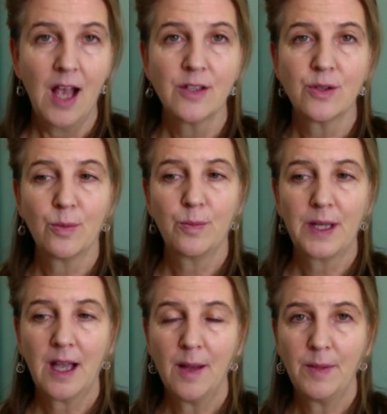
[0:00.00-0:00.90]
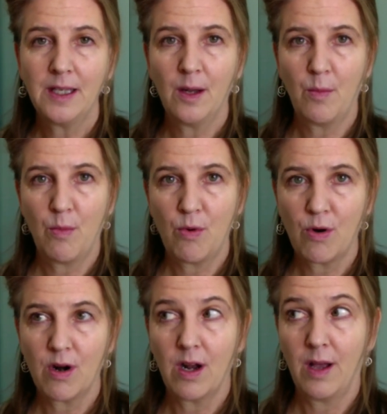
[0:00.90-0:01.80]
So becoming
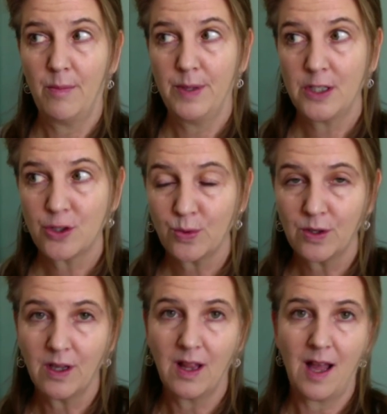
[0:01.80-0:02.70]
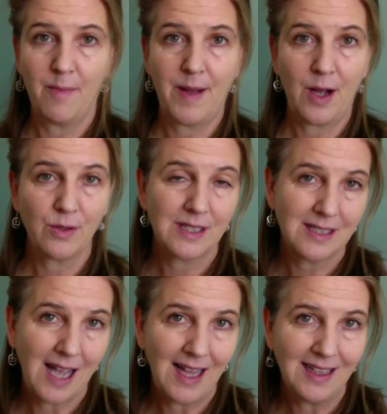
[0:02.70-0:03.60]
more habitual about
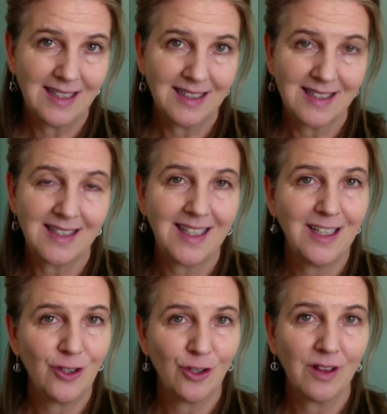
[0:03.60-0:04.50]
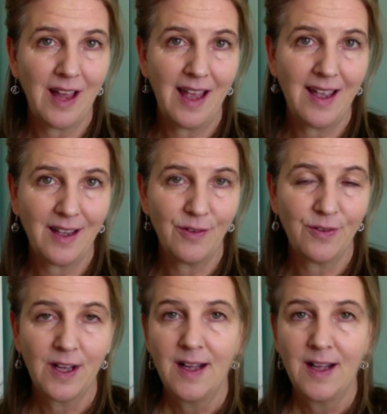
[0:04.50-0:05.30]
silence in your life,